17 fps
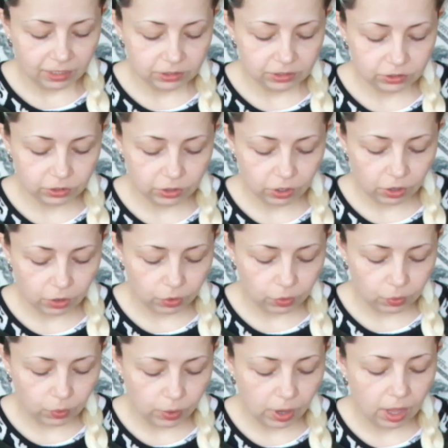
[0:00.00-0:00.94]

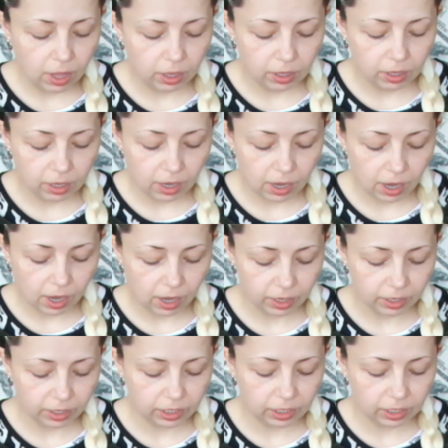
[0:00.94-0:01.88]
So
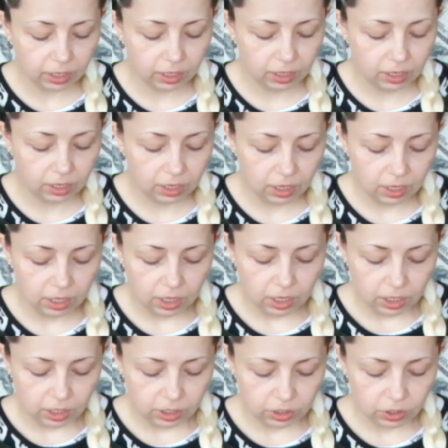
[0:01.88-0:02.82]
I
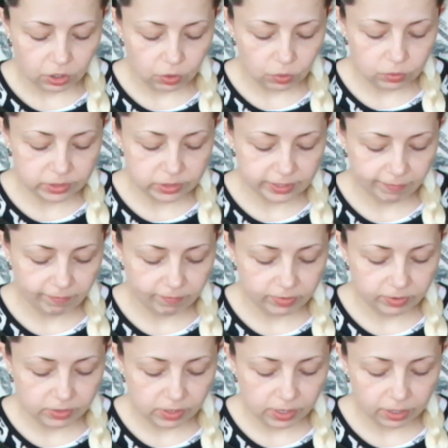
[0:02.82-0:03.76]
use
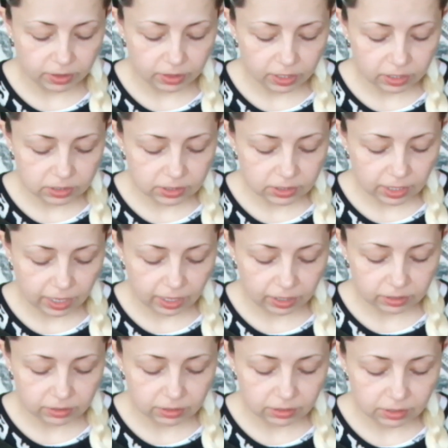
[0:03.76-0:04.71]
something like this,
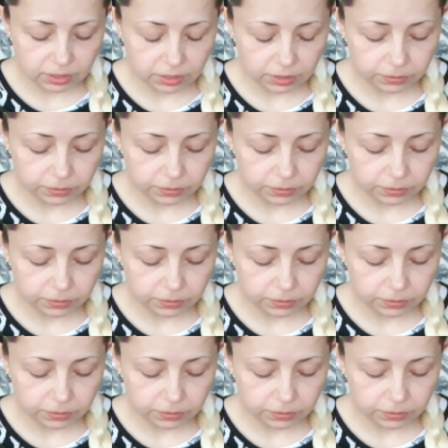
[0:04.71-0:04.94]
and